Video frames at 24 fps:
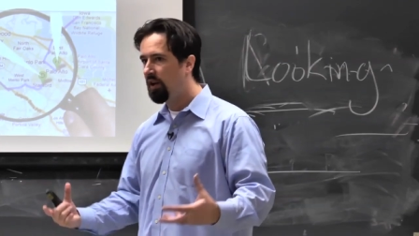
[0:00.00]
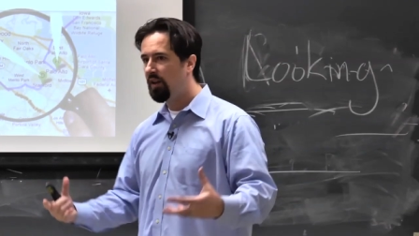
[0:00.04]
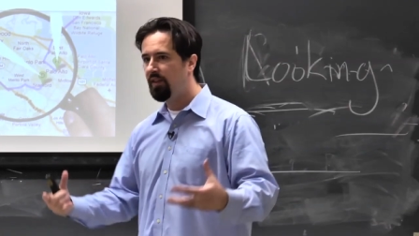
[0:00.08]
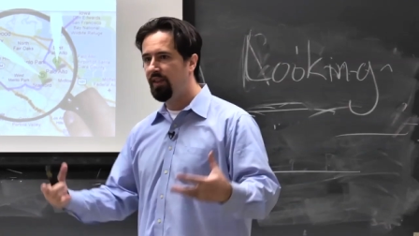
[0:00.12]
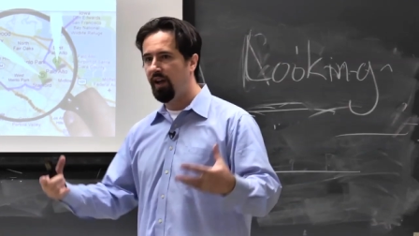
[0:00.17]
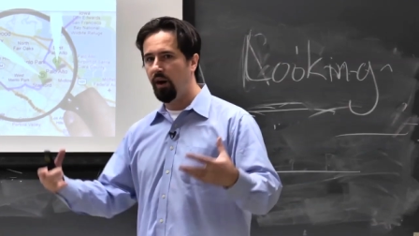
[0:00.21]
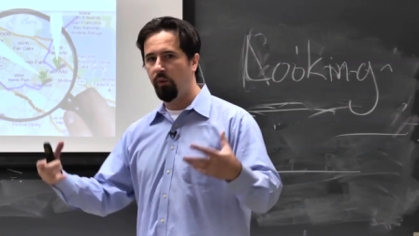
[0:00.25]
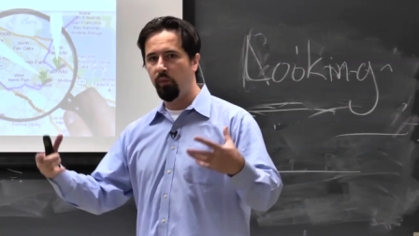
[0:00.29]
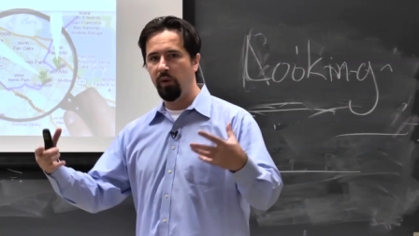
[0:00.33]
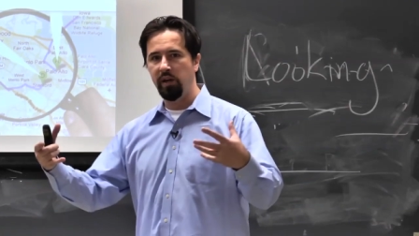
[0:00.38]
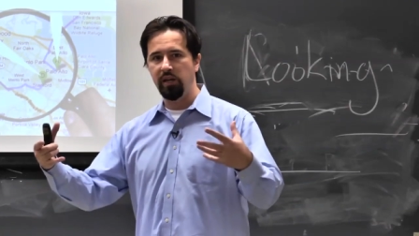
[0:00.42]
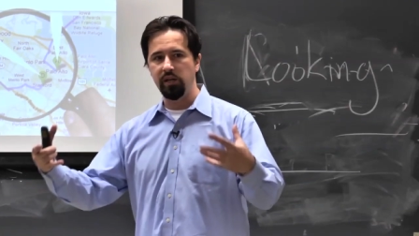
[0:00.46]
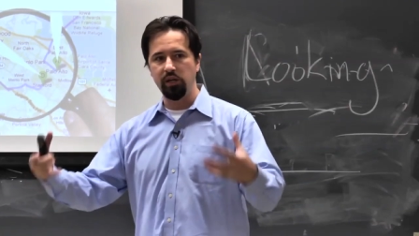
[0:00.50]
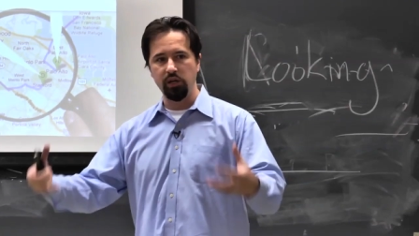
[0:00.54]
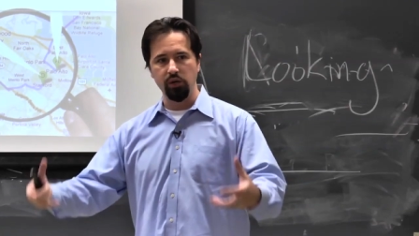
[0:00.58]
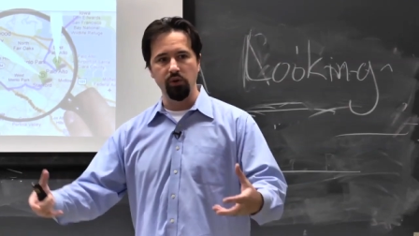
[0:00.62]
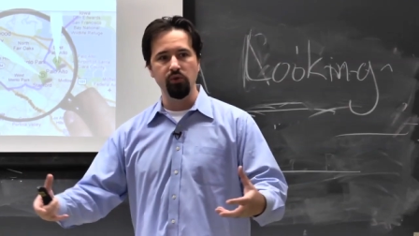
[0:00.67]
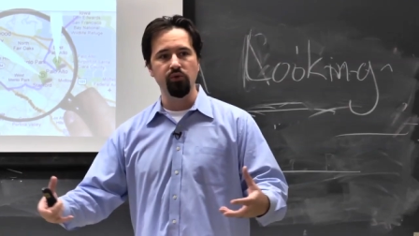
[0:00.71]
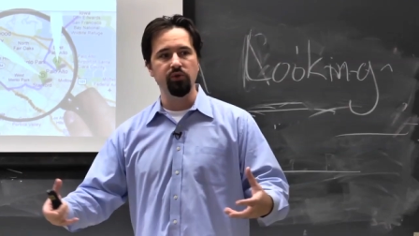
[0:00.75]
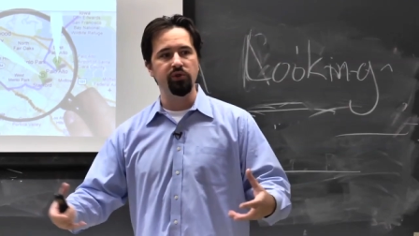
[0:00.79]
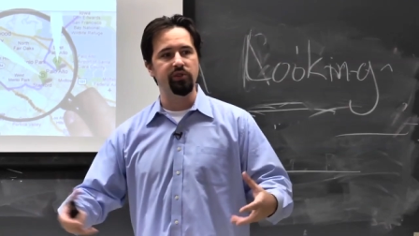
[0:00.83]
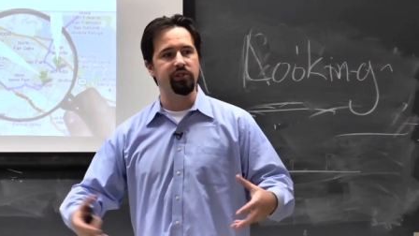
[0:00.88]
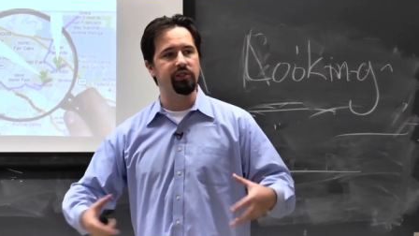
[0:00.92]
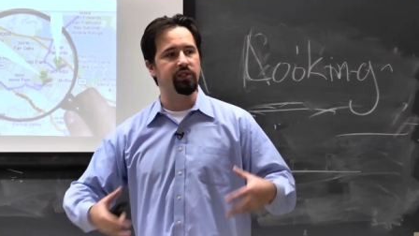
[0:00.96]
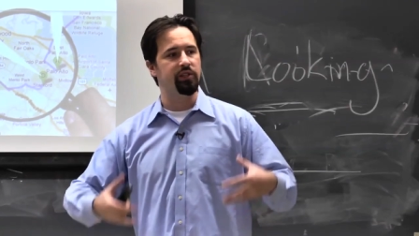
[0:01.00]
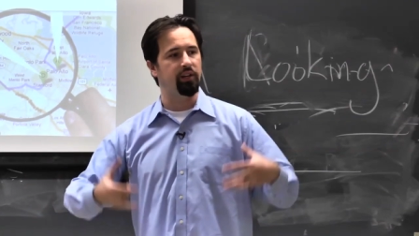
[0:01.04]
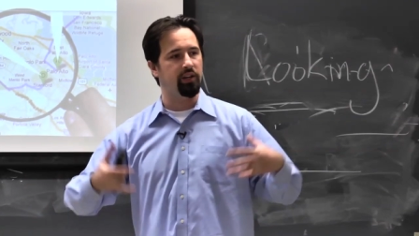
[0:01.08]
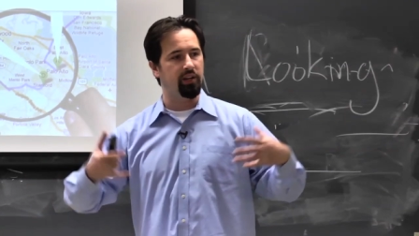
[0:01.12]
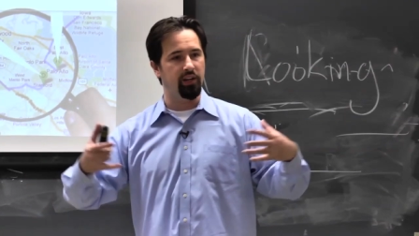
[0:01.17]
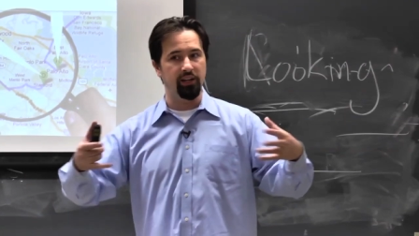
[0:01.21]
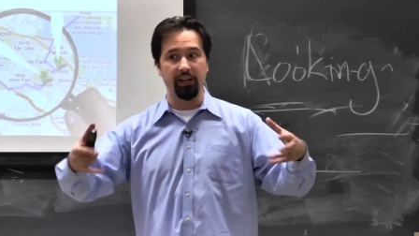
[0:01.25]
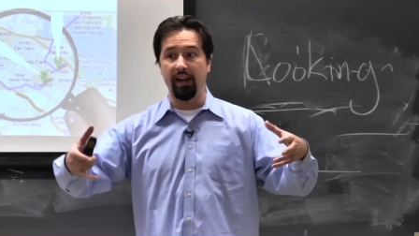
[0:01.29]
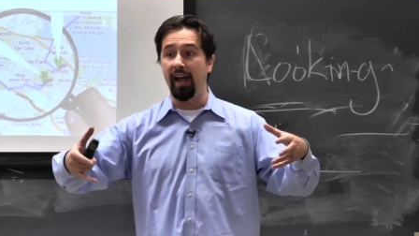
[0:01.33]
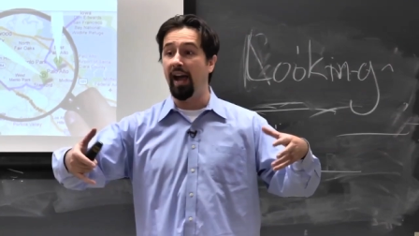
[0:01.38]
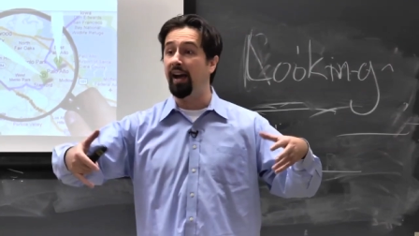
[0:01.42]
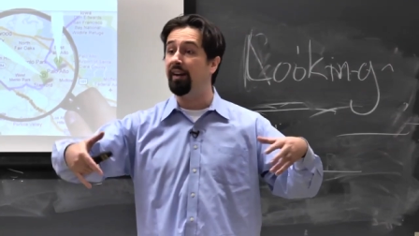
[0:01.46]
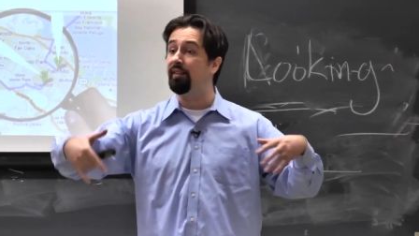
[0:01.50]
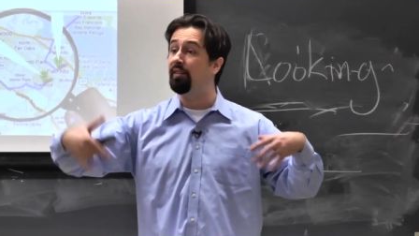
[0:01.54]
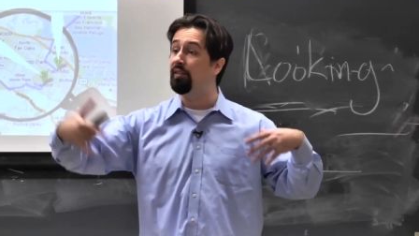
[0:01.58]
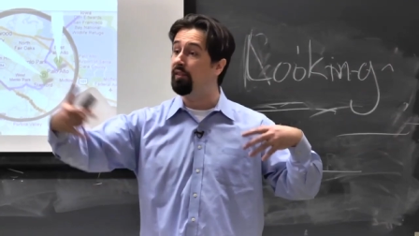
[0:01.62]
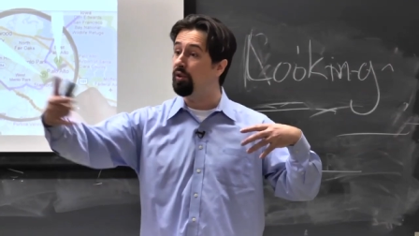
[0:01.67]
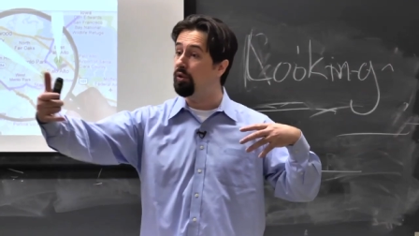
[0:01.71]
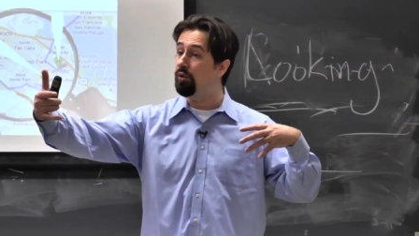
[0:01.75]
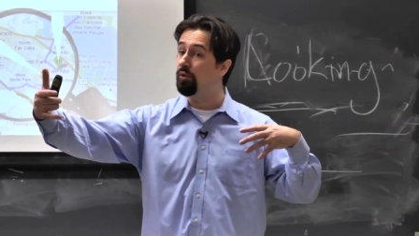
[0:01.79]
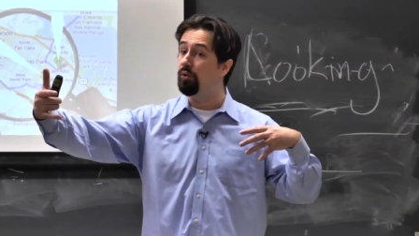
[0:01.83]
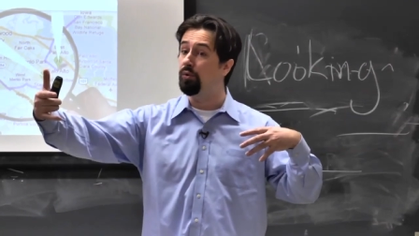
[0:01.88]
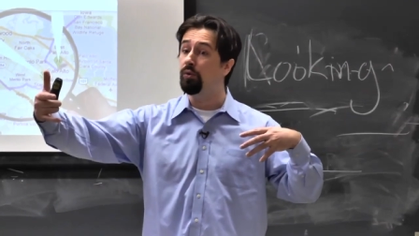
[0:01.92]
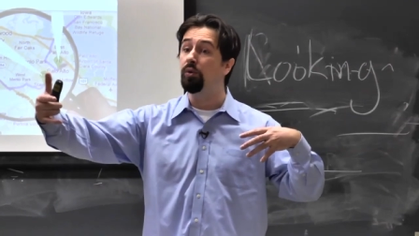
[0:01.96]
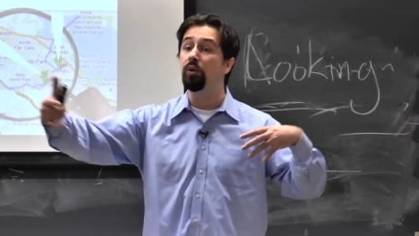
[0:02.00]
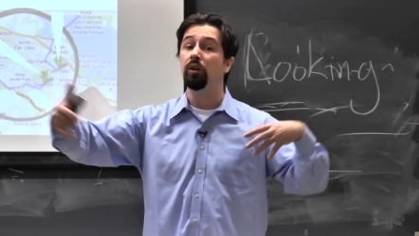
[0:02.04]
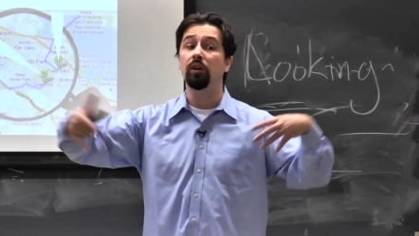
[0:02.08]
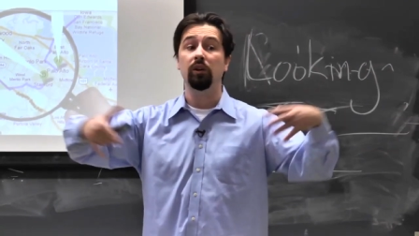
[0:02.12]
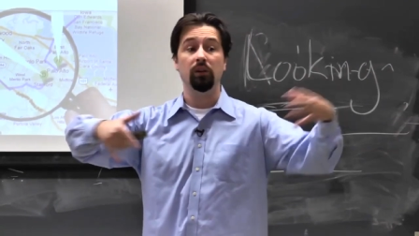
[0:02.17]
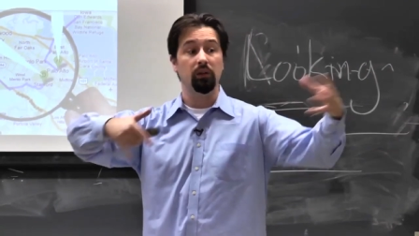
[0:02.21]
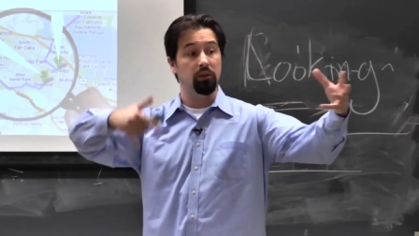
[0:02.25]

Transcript: that we use to connect to